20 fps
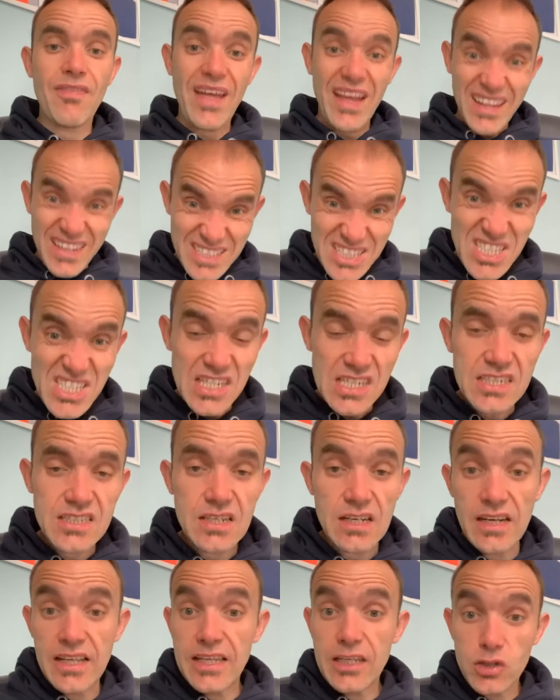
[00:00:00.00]
that
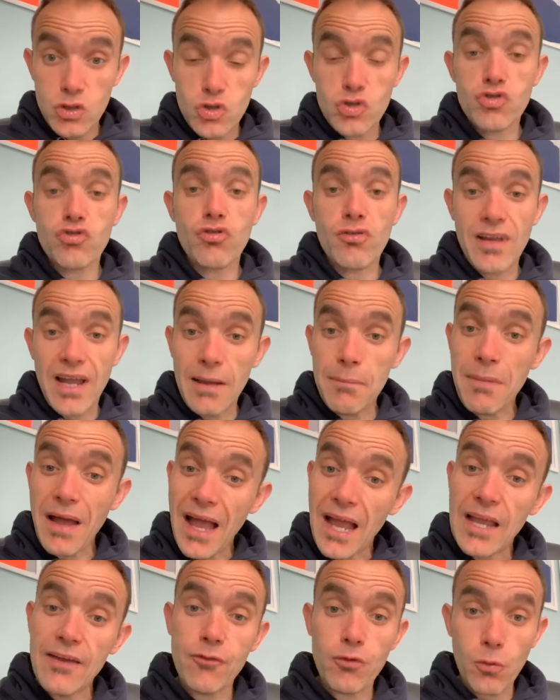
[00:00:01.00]
consistently, it does create
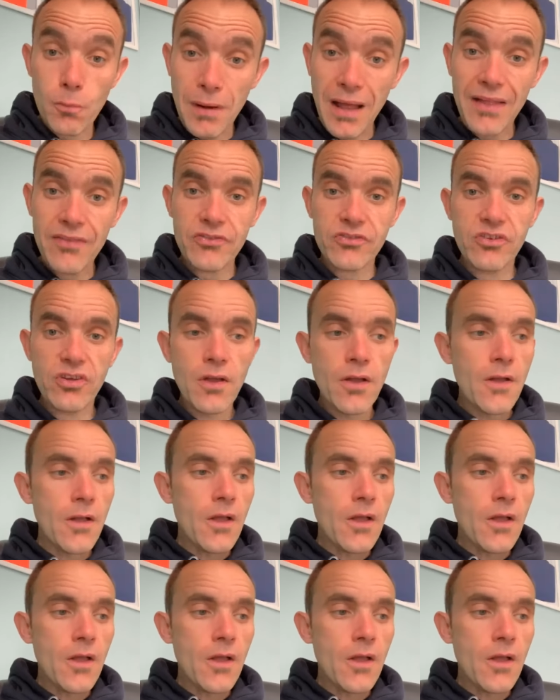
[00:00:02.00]
behavioural patterns.